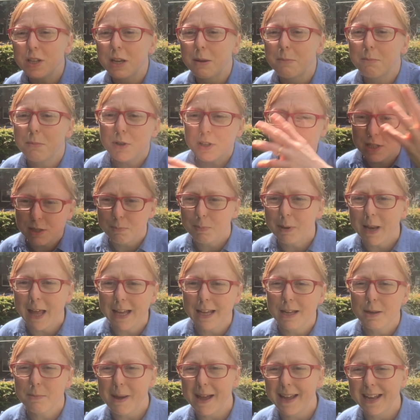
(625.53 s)
you multiply
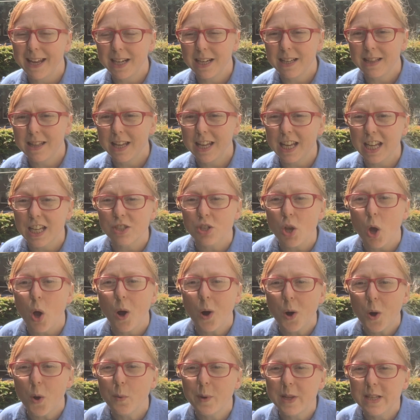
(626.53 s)
it by anything, it's
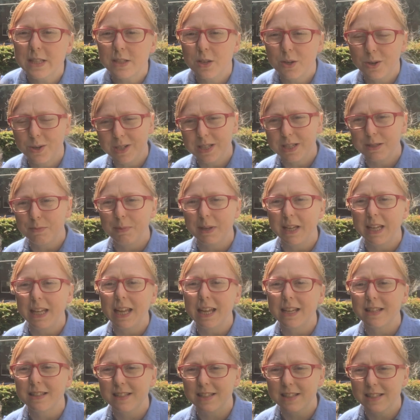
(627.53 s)
always going to be
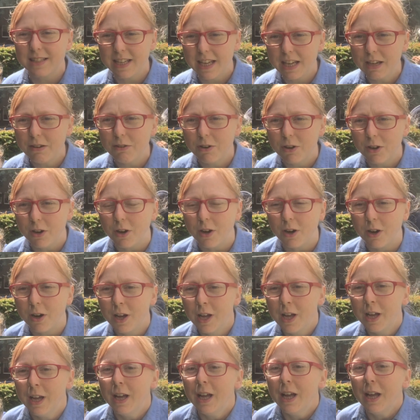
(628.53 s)
0.
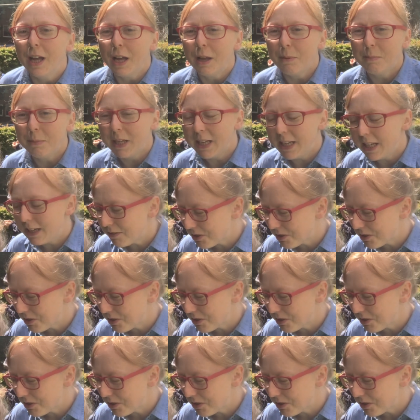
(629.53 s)
Amelia,